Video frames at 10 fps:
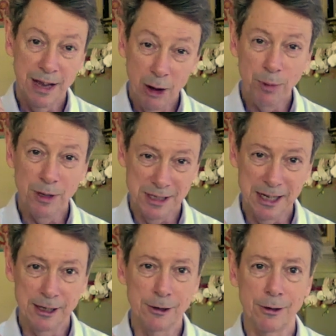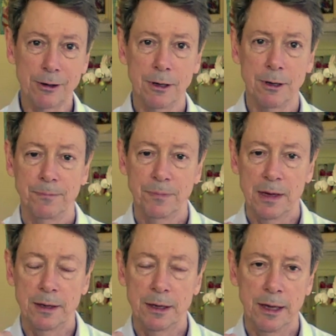of helpless anger,
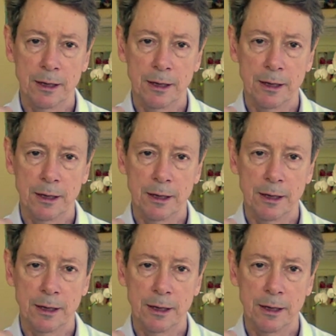right?